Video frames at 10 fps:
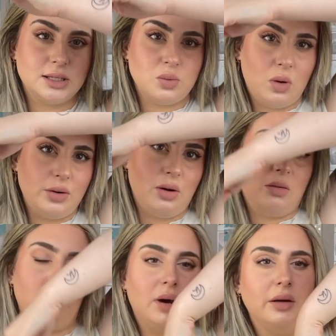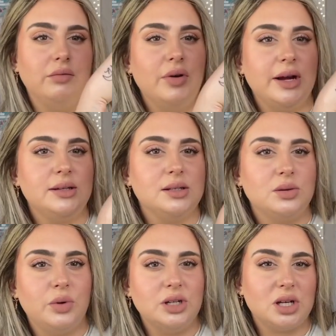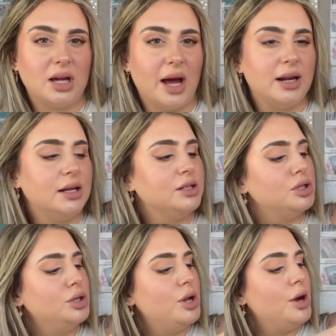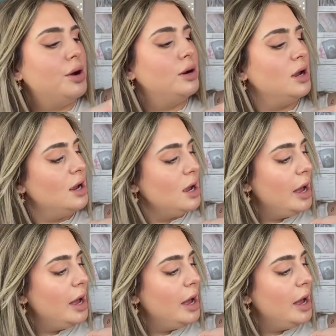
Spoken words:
this one on my wrist, which again is new.